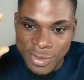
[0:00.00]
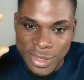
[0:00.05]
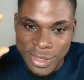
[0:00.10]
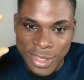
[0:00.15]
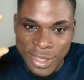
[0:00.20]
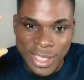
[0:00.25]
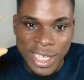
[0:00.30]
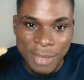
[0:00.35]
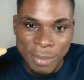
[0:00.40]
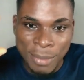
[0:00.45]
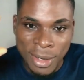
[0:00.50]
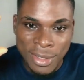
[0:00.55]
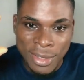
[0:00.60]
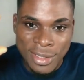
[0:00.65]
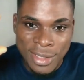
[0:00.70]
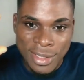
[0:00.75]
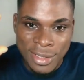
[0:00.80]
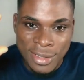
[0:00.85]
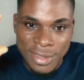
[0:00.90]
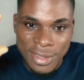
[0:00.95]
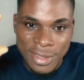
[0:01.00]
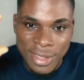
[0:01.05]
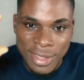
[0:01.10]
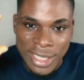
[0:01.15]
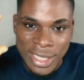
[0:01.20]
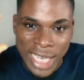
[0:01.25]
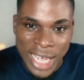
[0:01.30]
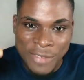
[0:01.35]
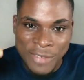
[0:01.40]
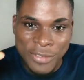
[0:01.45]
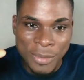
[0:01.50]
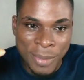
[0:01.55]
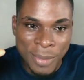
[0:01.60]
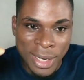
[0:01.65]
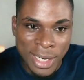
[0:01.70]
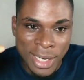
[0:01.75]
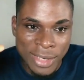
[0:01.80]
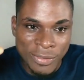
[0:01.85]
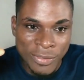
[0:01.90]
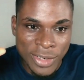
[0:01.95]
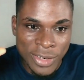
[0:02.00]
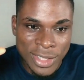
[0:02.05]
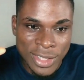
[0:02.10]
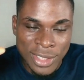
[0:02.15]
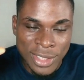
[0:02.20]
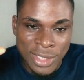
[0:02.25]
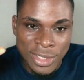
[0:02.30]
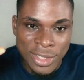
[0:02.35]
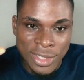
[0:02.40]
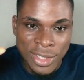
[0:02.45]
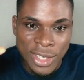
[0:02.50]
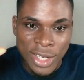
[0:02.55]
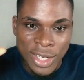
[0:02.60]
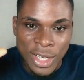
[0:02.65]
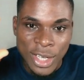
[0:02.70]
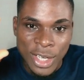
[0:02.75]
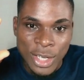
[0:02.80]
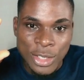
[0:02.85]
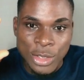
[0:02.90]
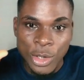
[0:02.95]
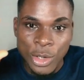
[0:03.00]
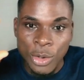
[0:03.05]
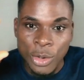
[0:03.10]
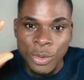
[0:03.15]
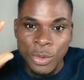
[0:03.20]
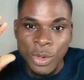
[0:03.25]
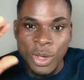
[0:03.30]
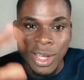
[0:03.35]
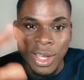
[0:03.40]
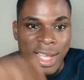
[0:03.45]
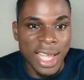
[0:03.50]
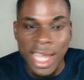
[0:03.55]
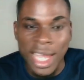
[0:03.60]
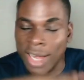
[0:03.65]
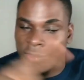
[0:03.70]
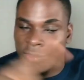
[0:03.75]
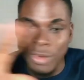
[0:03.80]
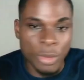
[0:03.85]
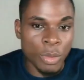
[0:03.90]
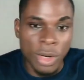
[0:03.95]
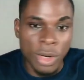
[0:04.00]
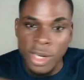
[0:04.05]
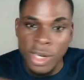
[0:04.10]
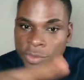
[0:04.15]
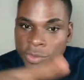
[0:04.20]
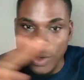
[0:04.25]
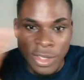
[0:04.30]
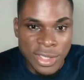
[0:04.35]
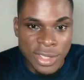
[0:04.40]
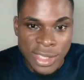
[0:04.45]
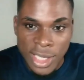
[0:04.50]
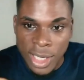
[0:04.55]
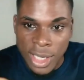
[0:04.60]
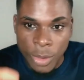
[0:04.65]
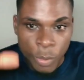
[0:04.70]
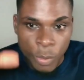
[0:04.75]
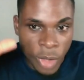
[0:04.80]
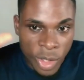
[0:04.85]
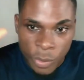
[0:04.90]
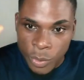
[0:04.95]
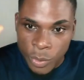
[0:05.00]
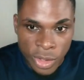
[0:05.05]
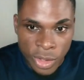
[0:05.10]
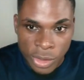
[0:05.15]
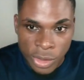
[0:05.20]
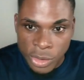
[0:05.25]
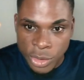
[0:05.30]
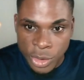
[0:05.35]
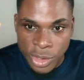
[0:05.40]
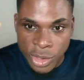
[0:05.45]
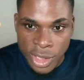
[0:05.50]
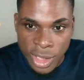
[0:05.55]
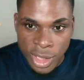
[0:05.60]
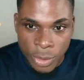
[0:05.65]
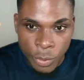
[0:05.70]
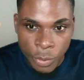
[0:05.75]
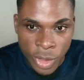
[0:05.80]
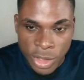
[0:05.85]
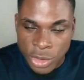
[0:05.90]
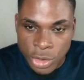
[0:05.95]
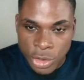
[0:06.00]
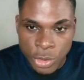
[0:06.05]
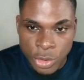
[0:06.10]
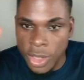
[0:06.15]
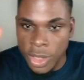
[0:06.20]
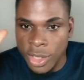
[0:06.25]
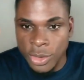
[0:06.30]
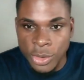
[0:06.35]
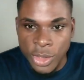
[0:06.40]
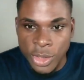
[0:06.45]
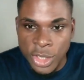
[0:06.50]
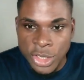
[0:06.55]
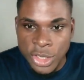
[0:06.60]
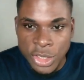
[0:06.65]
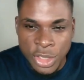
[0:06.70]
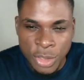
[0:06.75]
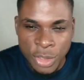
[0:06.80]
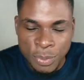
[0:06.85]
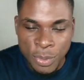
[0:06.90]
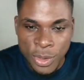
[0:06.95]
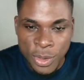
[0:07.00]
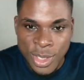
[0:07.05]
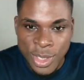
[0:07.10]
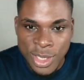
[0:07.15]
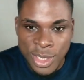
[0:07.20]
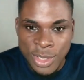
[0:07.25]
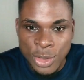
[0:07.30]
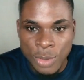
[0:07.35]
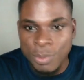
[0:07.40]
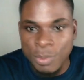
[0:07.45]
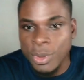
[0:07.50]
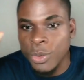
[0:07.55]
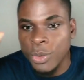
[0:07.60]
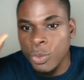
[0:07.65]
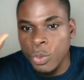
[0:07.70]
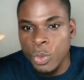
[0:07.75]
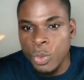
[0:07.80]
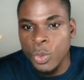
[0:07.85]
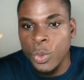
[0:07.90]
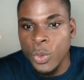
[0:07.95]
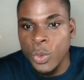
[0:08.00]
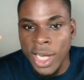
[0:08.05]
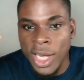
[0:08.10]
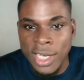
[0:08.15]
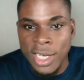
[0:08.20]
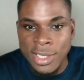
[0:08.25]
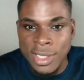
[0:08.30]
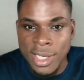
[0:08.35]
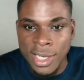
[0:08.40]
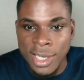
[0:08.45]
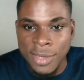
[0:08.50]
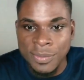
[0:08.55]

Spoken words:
Think about it, life from an infant stage. So every one of us here, one way or the other, went through an educational process to be who we are today.